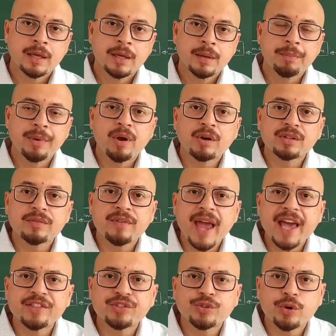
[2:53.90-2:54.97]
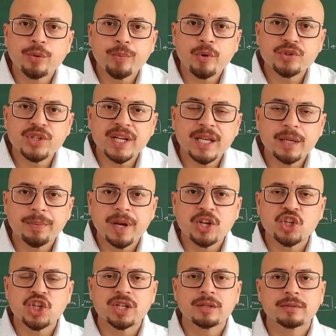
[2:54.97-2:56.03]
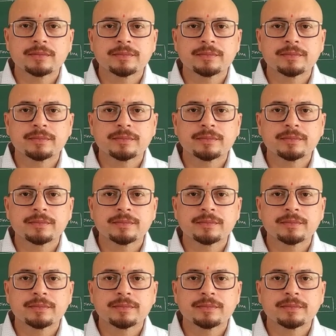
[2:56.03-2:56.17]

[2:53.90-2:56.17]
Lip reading: because of anthropogenic pressure,